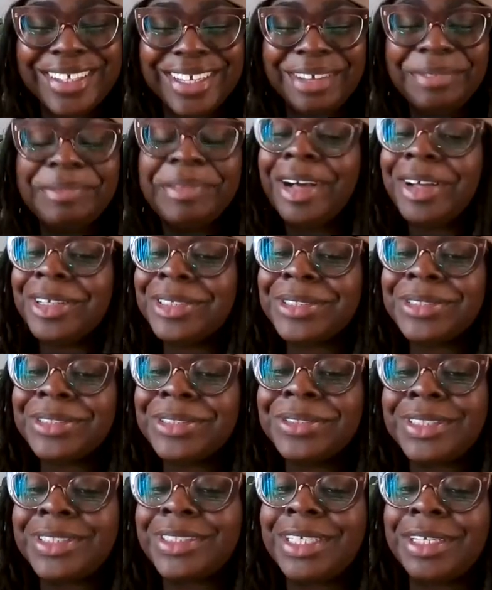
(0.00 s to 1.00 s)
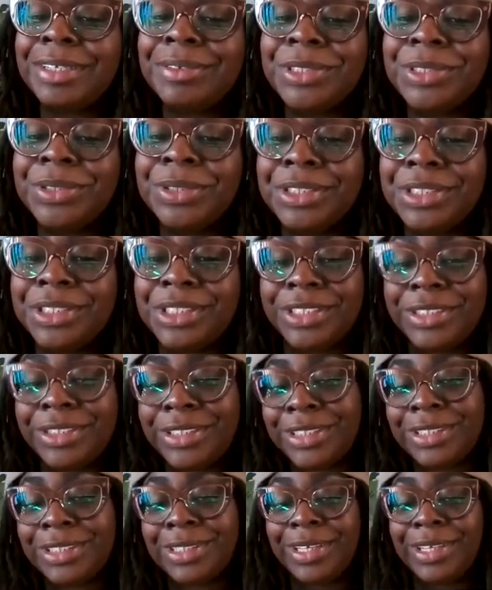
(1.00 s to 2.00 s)
But also it saves you on
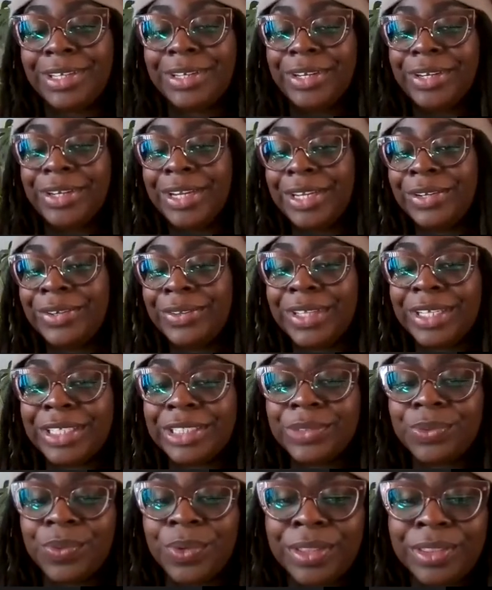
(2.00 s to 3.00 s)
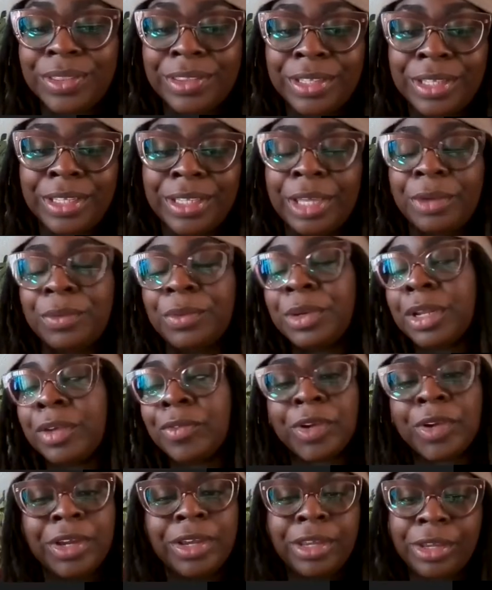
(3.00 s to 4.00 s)
dishes later. I know that's one thing, like
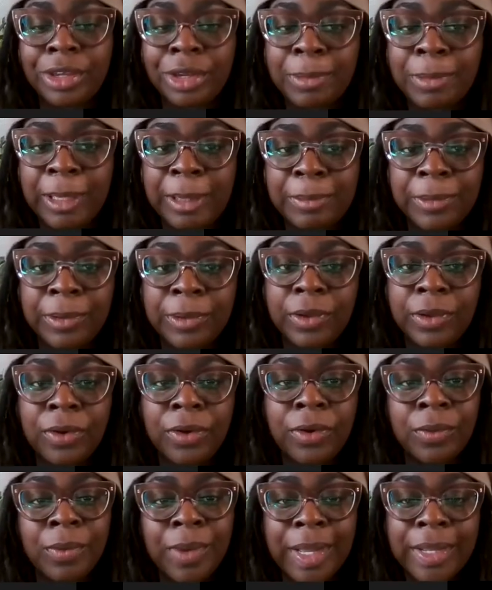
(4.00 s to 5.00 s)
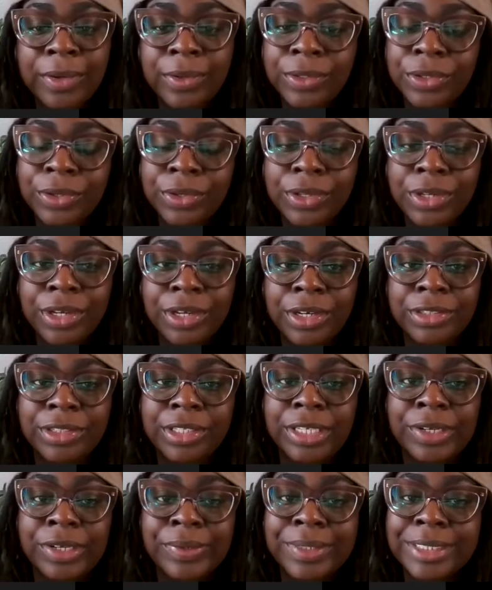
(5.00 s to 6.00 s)
whenever I hear people, oh, why don't you cook?
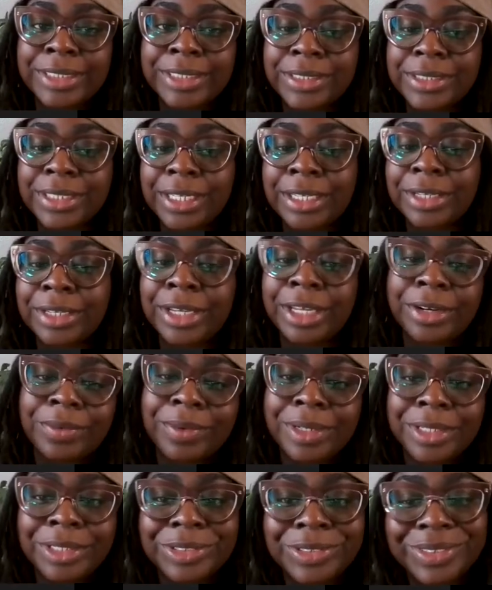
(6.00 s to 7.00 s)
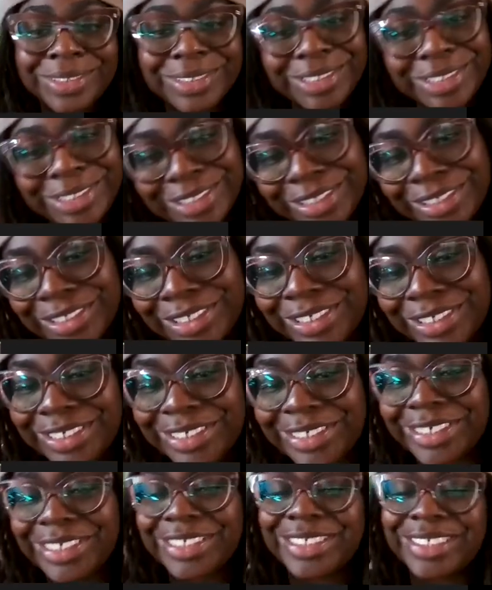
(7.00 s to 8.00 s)
They always say, I don't want to do the
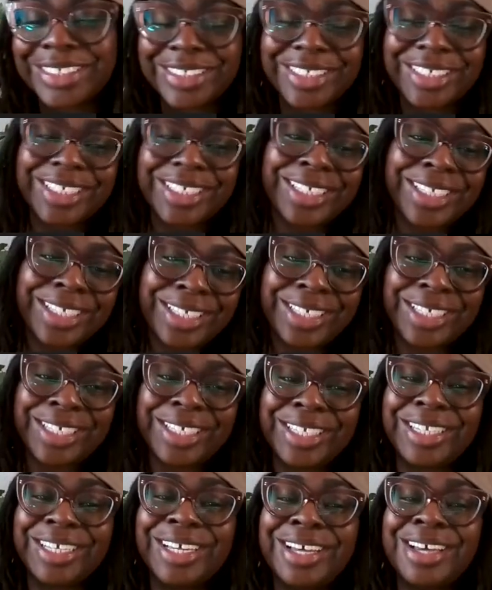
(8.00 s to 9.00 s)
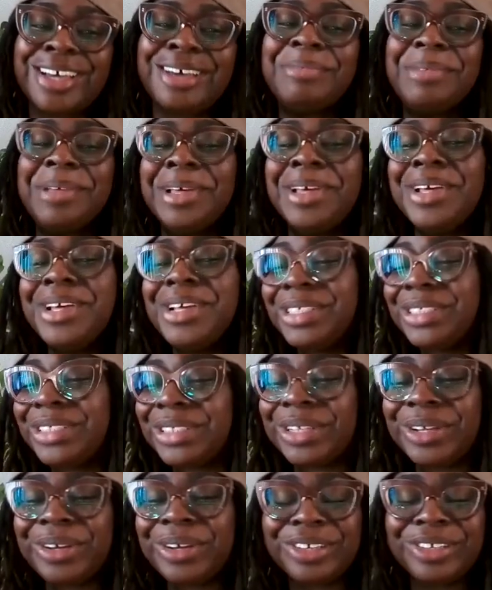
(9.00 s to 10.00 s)
dishes, the cleanup.
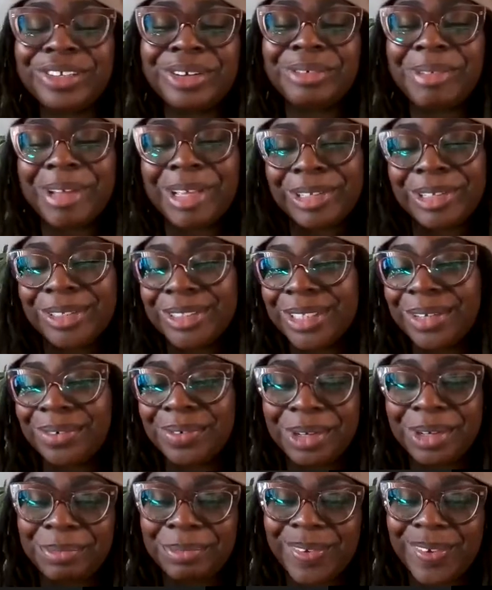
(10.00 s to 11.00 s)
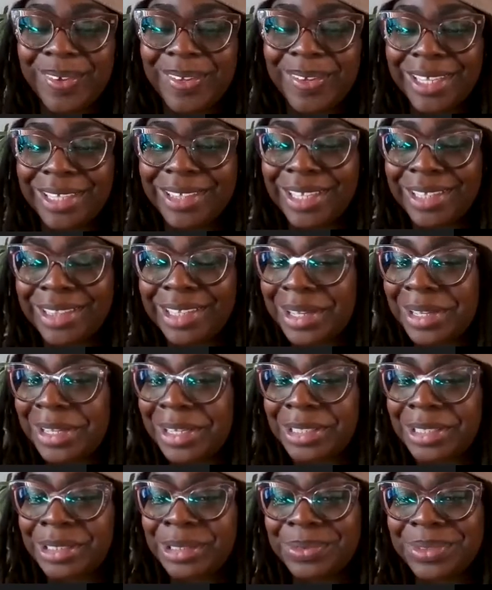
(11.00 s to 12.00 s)
So, by using one bowl like that, that
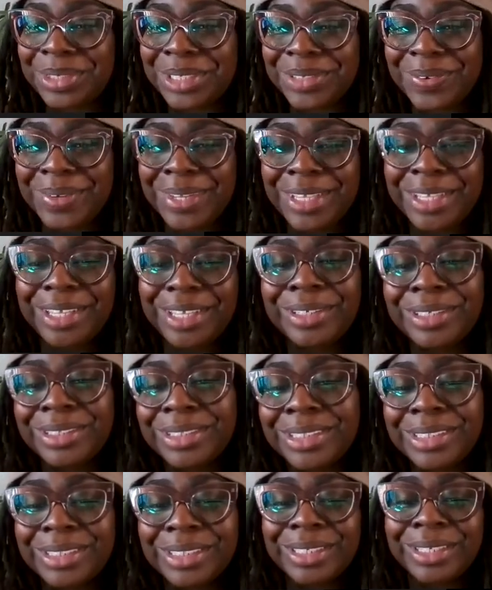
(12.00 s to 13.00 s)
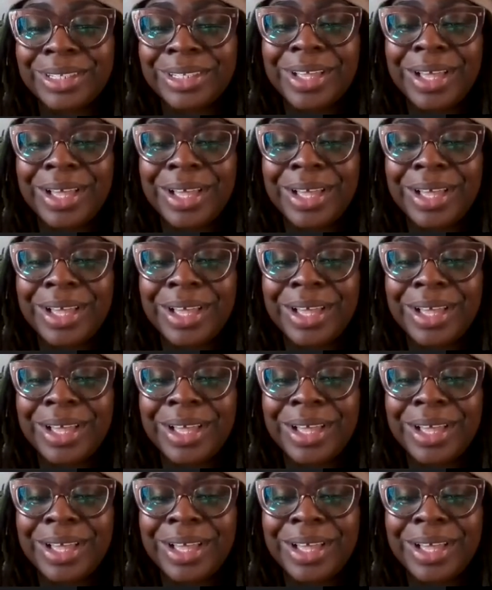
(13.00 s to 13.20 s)
is one way that you can still,